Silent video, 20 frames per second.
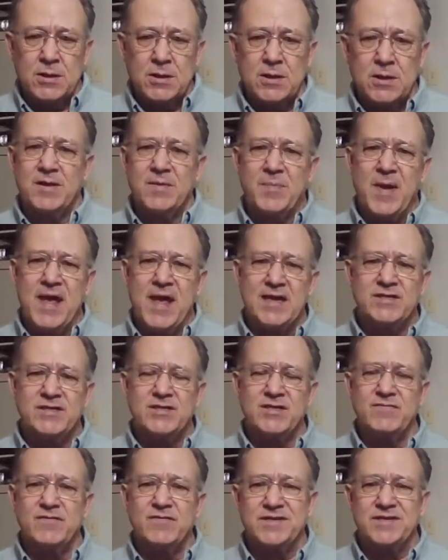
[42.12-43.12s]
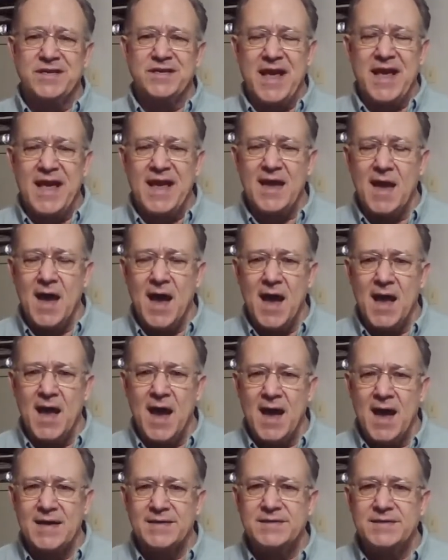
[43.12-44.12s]
Onpassive is an
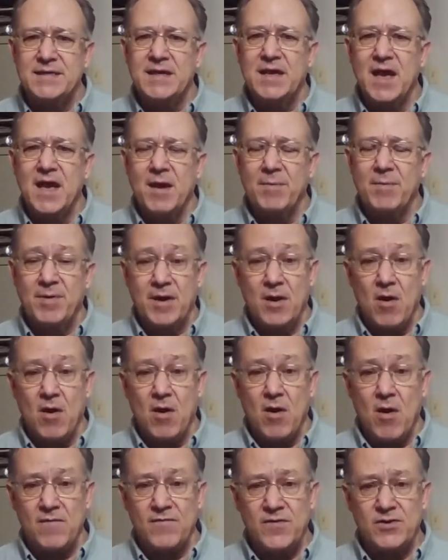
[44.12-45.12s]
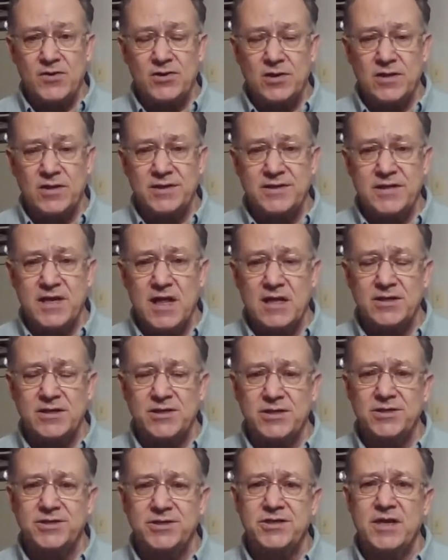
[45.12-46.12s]
AI IT company, artificial
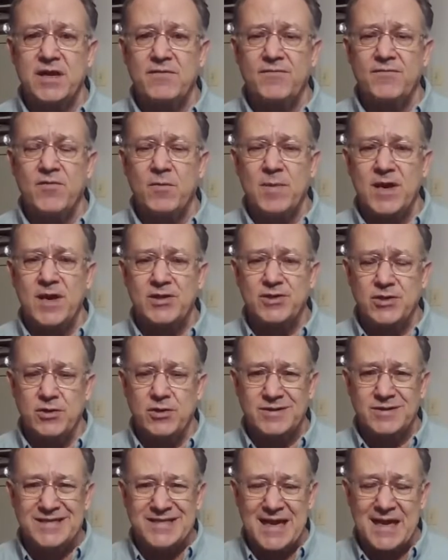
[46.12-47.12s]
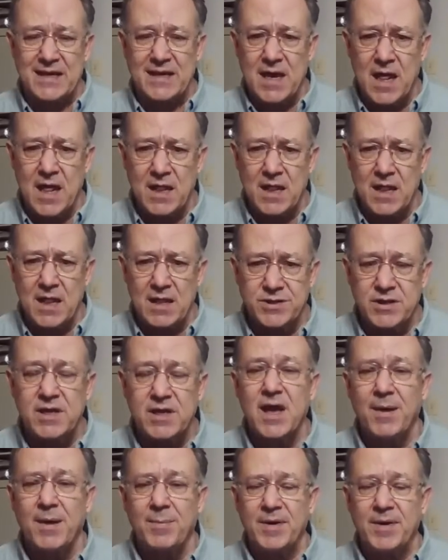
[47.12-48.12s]
intelligence, informational technology
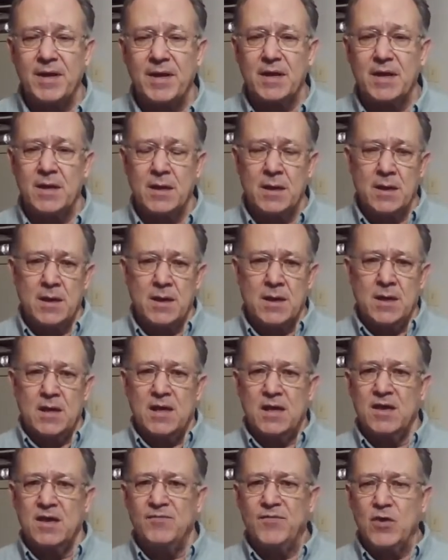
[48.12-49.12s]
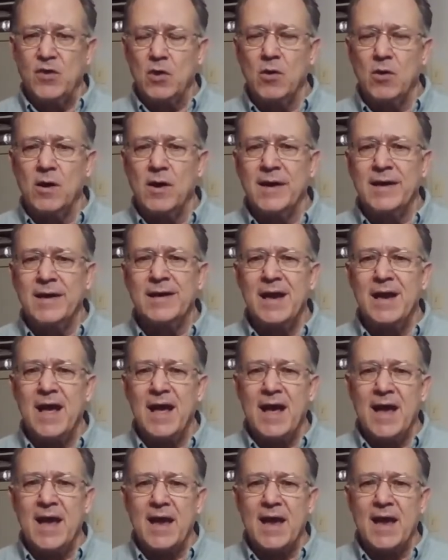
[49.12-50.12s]
company. If you're
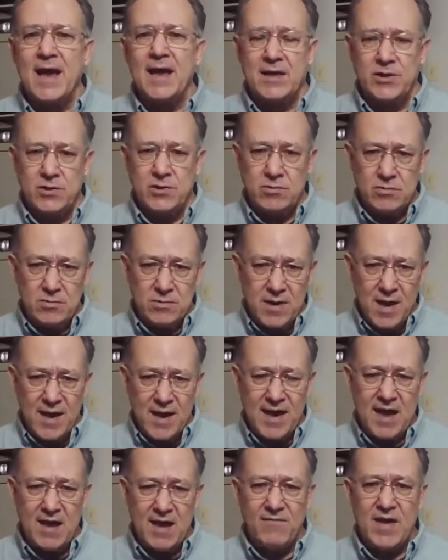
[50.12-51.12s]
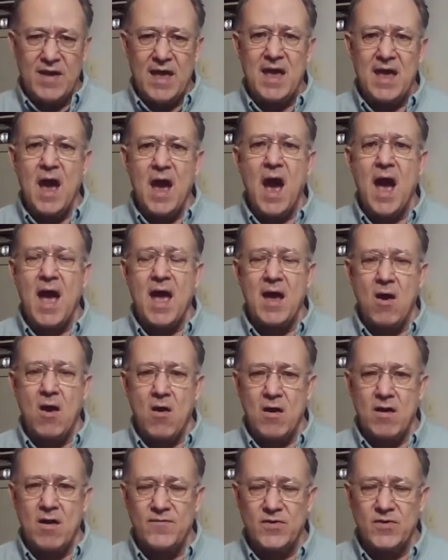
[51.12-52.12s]
online and you do not have AI,
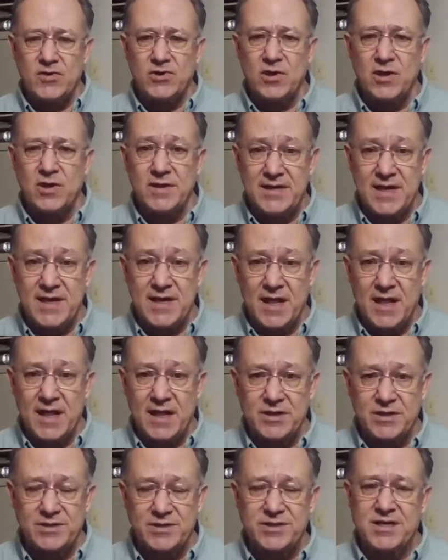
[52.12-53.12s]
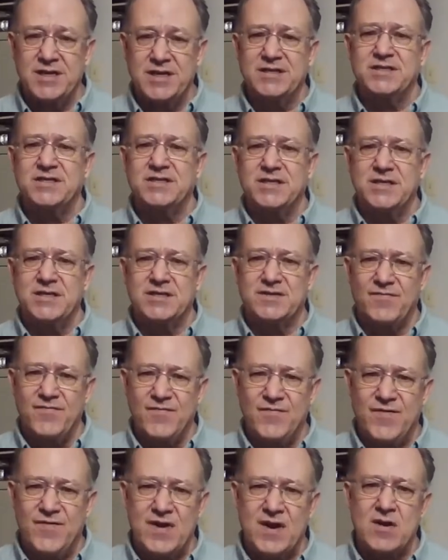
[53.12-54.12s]
artificial intelligence, it's just
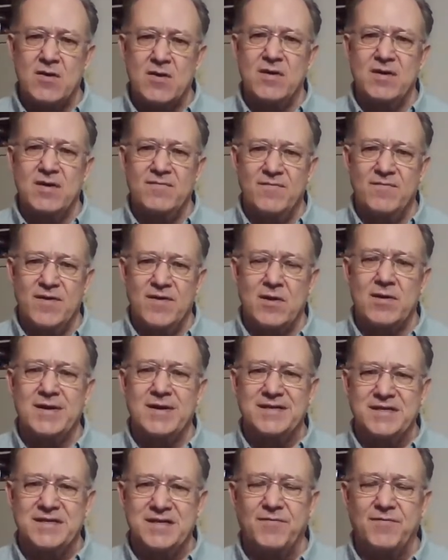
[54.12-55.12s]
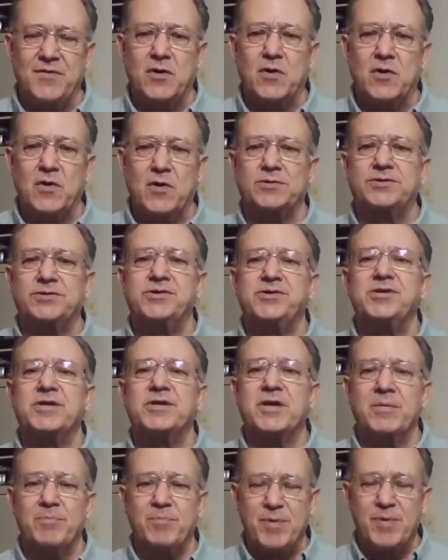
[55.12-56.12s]
very, very difficult to
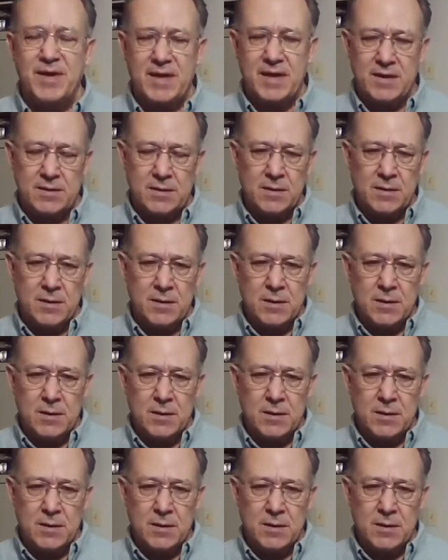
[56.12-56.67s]
compete.